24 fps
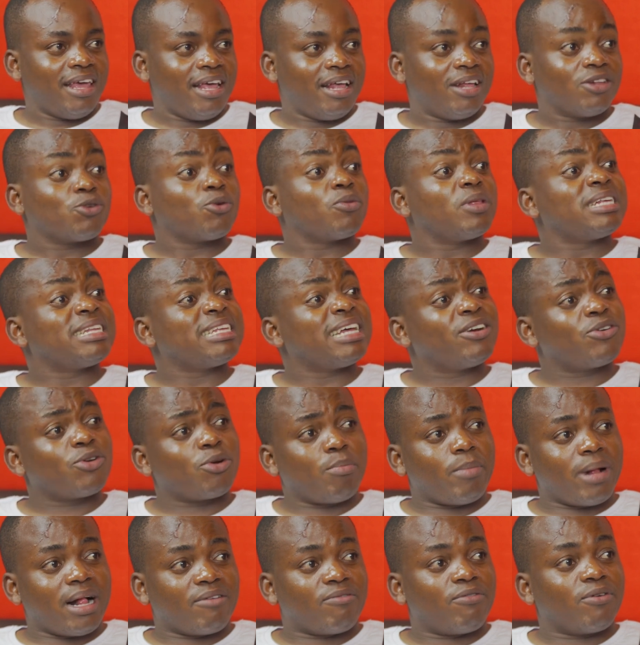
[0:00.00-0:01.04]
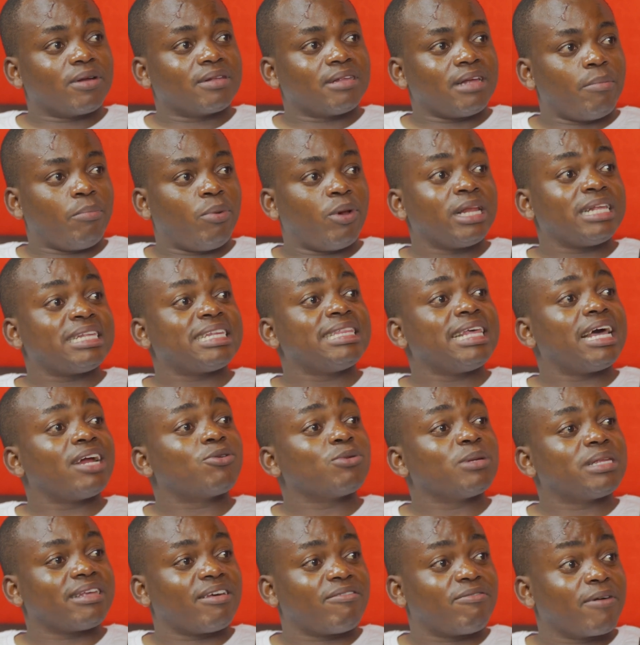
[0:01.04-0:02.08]
So the central bank, for example, is there to
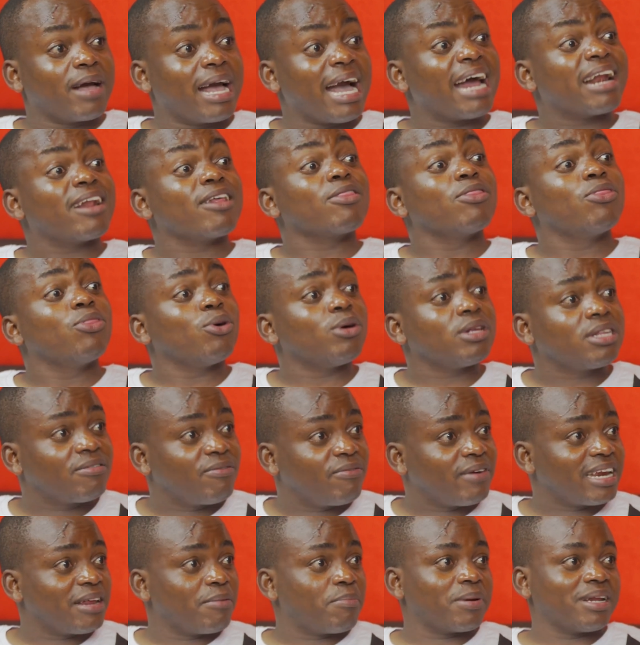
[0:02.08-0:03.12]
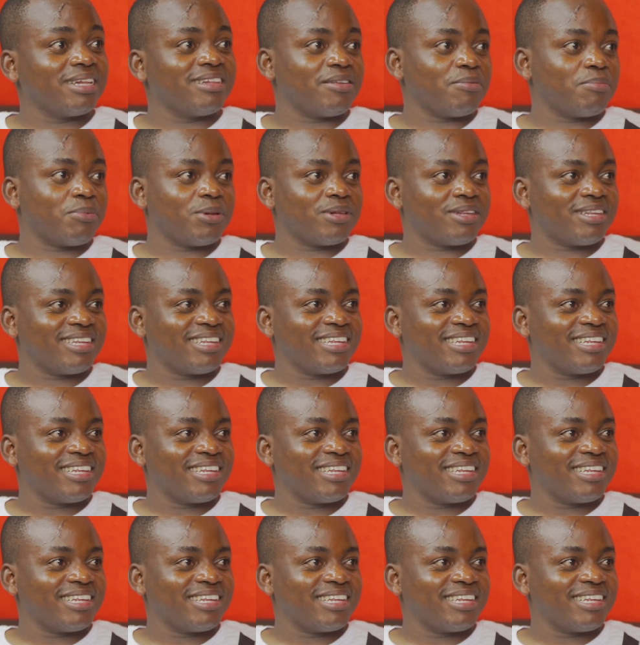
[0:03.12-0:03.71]
safeguard those very principles.